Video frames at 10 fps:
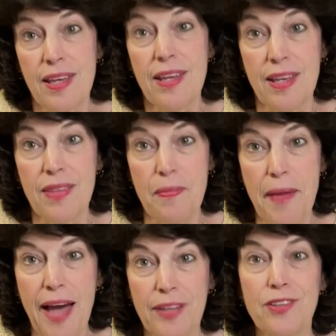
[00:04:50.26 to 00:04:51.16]
the
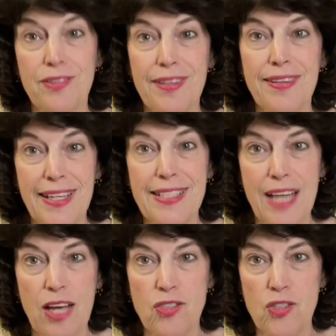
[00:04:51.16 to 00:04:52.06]
pattern that
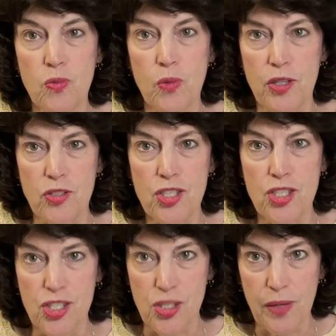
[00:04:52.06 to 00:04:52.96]
tells you where
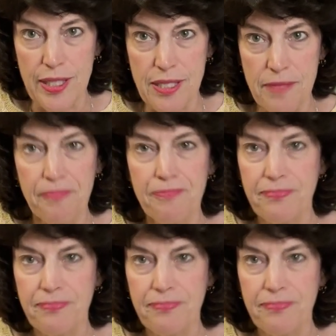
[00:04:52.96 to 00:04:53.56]
to do it.